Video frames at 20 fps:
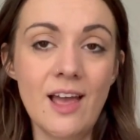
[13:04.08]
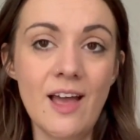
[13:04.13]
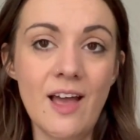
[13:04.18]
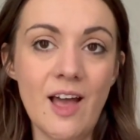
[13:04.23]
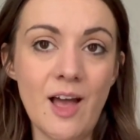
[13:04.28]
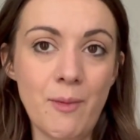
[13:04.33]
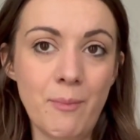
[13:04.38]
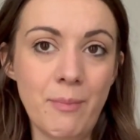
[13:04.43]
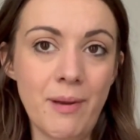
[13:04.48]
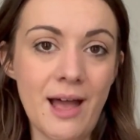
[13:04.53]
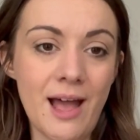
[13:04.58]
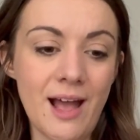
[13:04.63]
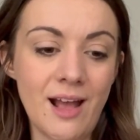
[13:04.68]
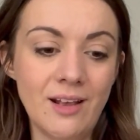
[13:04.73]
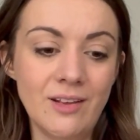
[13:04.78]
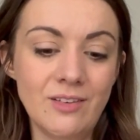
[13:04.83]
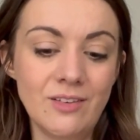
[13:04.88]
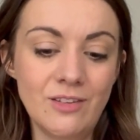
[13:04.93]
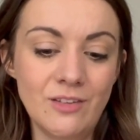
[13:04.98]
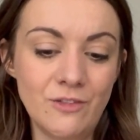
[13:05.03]
and
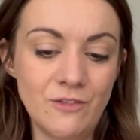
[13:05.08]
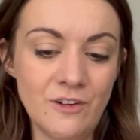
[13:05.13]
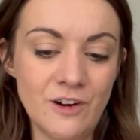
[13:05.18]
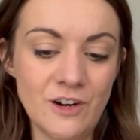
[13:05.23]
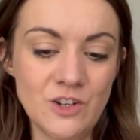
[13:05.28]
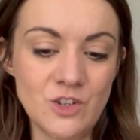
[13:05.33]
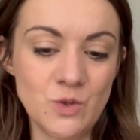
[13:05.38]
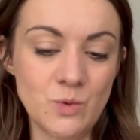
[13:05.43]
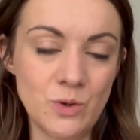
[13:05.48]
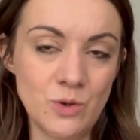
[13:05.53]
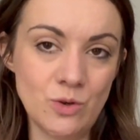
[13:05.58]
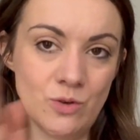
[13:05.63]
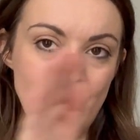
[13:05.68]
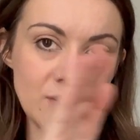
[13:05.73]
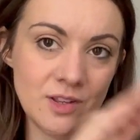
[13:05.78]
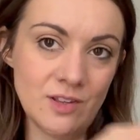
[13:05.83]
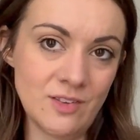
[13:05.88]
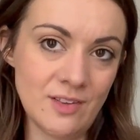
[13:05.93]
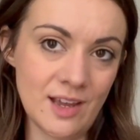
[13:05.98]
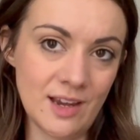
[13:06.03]
pass the first one over
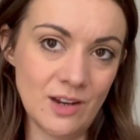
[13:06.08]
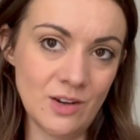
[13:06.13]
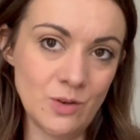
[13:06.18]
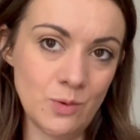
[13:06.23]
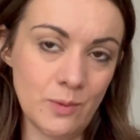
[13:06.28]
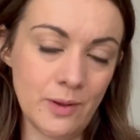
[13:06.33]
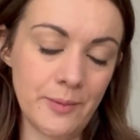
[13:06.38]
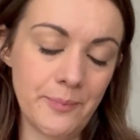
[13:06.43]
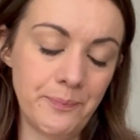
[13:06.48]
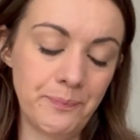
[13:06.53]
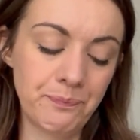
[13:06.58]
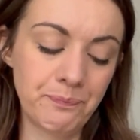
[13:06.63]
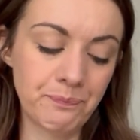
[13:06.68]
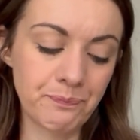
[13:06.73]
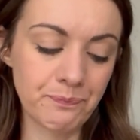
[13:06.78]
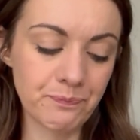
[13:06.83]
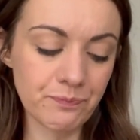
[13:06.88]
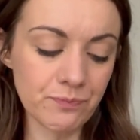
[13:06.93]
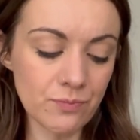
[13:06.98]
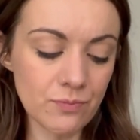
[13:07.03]
the second one,
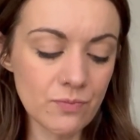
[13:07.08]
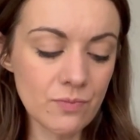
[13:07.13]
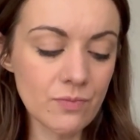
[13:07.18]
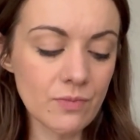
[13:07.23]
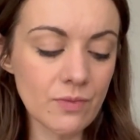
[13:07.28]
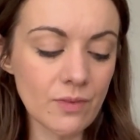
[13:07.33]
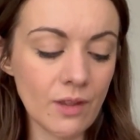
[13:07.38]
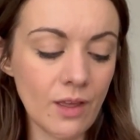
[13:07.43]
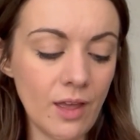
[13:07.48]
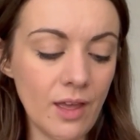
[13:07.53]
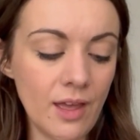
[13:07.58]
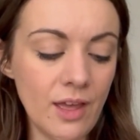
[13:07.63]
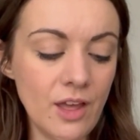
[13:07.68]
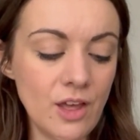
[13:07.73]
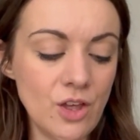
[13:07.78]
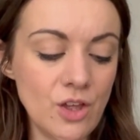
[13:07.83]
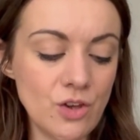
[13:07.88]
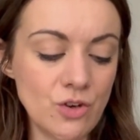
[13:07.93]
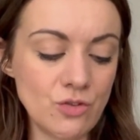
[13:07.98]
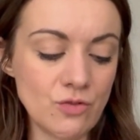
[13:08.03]

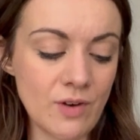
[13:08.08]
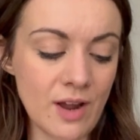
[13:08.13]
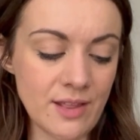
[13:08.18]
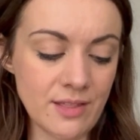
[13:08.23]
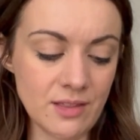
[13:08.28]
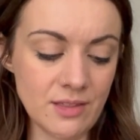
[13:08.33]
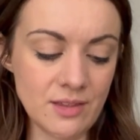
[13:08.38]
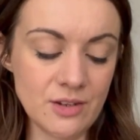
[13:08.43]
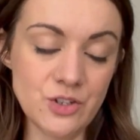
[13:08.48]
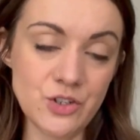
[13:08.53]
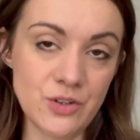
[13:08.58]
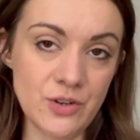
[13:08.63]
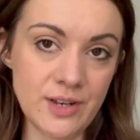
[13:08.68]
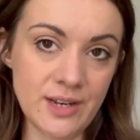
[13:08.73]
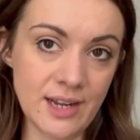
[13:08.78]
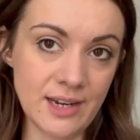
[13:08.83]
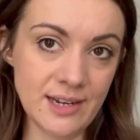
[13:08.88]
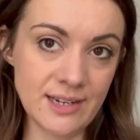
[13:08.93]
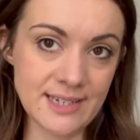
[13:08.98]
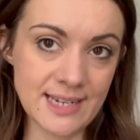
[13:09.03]
rather than doing
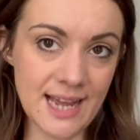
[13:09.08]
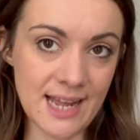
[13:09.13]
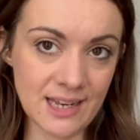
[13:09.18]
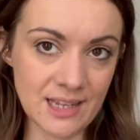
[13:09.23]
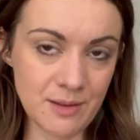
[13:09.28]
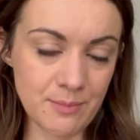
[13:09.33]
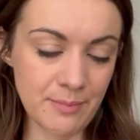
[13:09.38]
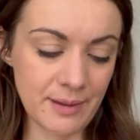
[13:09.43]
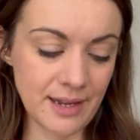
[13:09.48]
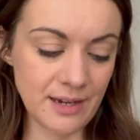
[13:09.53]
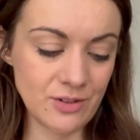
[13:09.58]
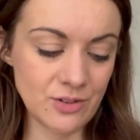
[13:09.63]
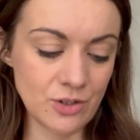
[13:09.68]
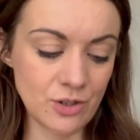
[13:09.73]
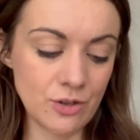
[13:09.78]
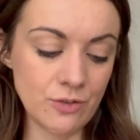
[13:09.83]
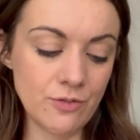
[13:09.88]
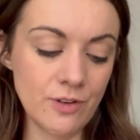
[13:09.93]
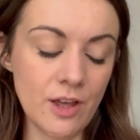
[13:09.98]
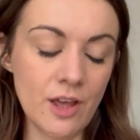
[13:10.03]
an Italian bind
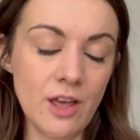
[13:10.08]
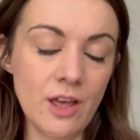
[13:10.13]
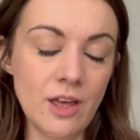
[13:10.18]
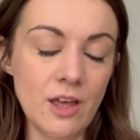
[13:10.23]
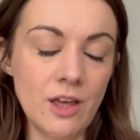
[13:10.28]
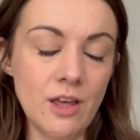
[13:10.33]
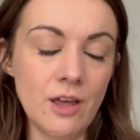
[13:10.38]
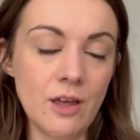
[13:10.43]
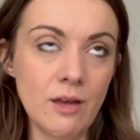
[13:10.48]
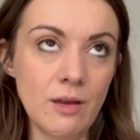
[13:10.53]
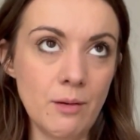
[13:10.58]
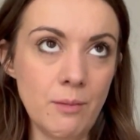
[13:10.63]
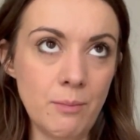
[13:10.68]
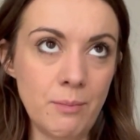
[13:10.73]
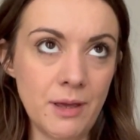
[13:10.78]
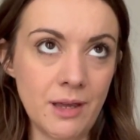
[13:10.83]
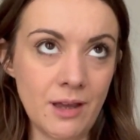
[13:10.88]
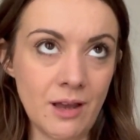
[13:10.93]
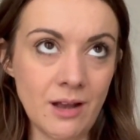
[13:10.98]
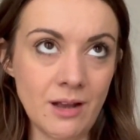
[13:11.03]
off,
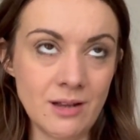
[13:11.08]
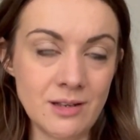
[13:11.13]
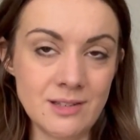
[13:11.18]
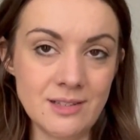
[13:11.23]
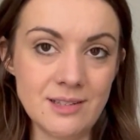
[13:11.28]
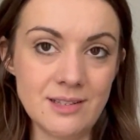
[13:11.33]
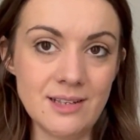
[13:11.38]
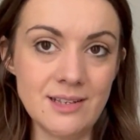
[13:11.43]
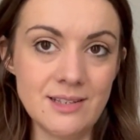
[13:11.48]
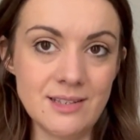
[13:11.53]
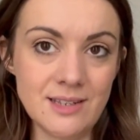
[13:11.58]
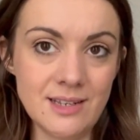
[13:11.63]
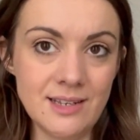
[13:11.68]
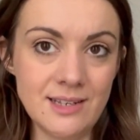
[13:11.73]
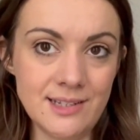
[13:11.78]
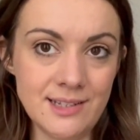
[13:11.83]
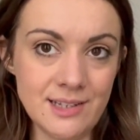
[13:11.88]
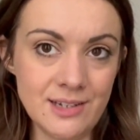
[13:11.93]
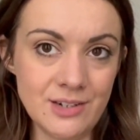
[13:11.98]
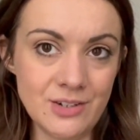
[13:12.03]
because it's
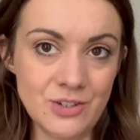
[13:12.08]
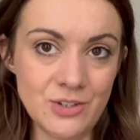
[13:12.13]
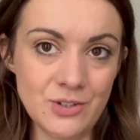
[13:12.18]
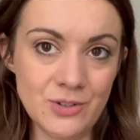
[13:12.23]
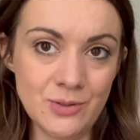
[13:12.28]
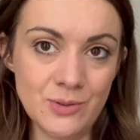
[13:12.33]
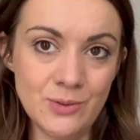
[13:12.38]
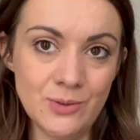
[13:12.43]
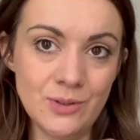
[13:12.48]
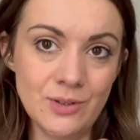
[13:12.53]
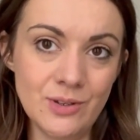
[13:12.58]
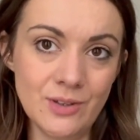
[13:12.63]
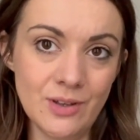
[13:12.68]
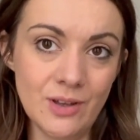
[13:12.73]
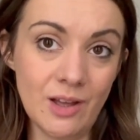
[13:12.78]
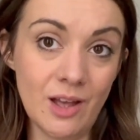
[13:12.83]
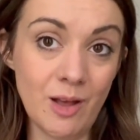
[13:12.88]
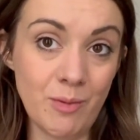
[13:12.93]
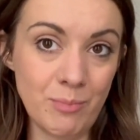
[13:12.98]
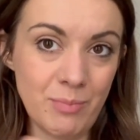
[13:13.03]
easier to
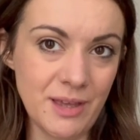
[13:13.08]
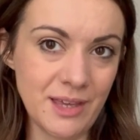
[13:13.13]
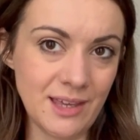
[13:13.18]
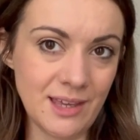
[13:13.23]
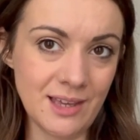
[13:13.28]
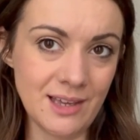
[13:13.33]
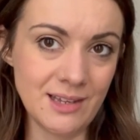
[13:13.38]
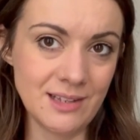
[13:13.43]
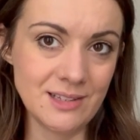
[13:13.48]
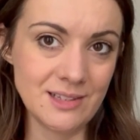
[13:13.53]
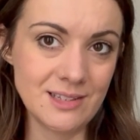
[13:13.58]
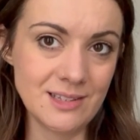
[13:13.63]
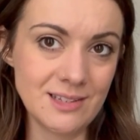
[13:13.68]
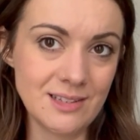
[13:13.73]
unpick it